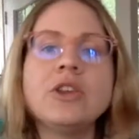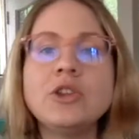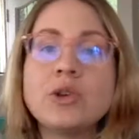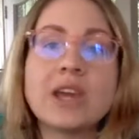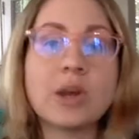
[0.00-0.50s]

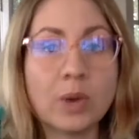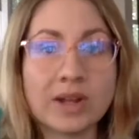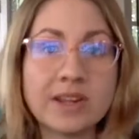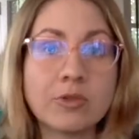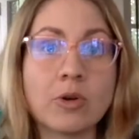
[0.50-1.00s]
You can
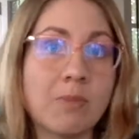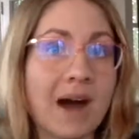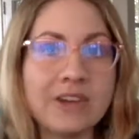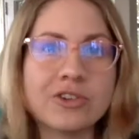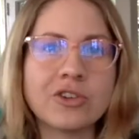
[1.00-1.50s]
quickly
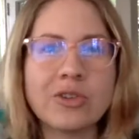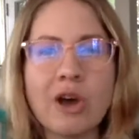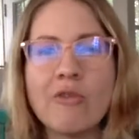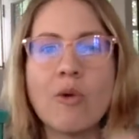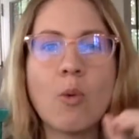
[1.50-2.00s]
remind
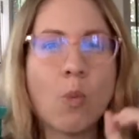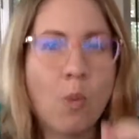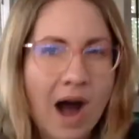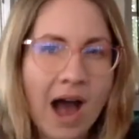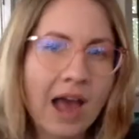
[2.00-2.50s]
yourself
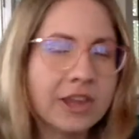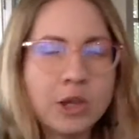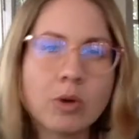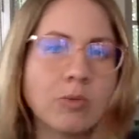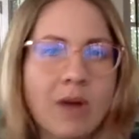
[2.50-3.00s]
why
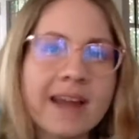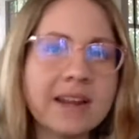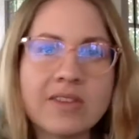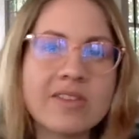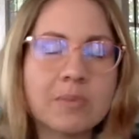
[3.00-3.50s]
you are
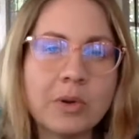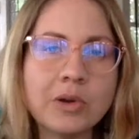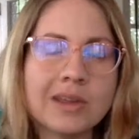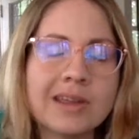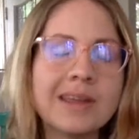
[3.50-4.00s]
writing this book.
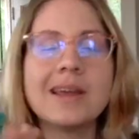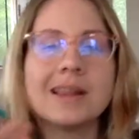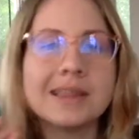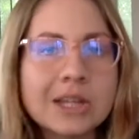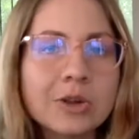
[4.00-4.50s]

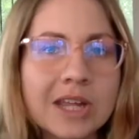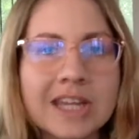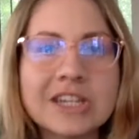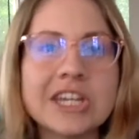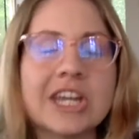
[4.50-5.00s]
Little
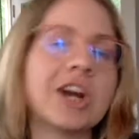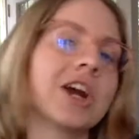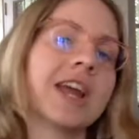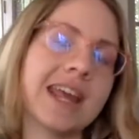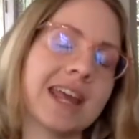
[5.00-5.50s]
hint
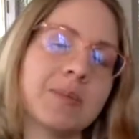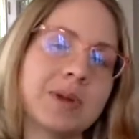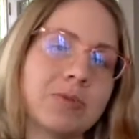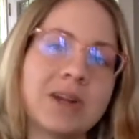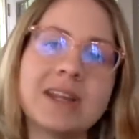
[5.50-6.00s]
here, it can
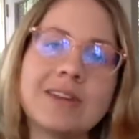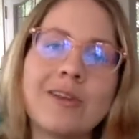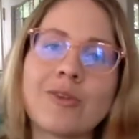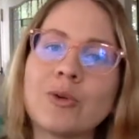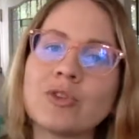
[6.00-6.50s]
be really
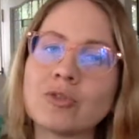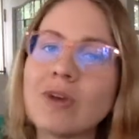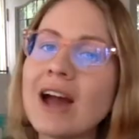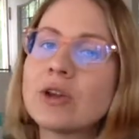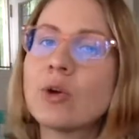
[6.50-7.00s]
useful to
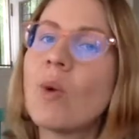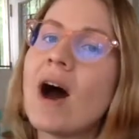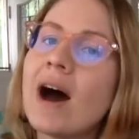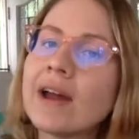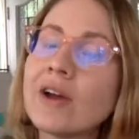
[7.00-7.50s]
write your
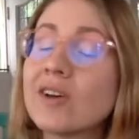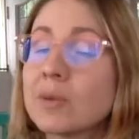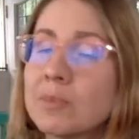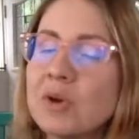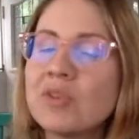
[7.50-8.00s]
why on
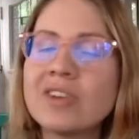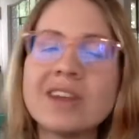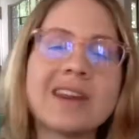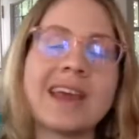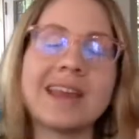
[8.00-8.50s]
a
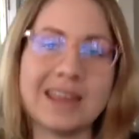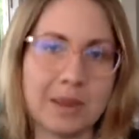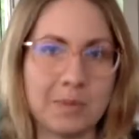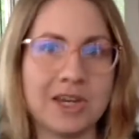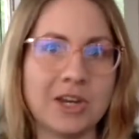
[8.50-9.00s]
post-it and
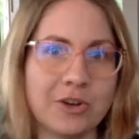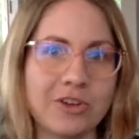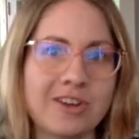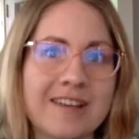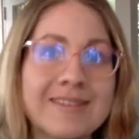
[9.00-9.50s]
keep it near your
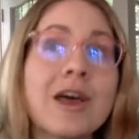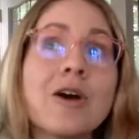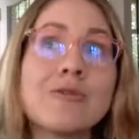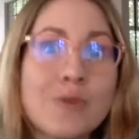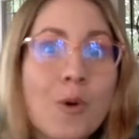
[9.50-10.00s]
desk
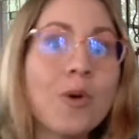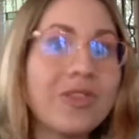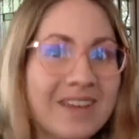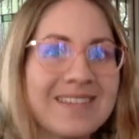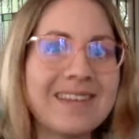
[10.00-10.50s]
for
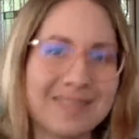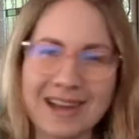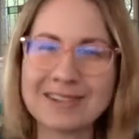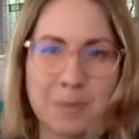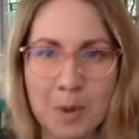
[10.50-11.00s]
these
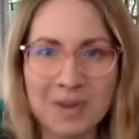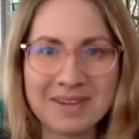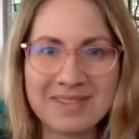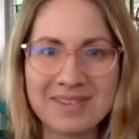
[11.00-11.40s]
exact moments.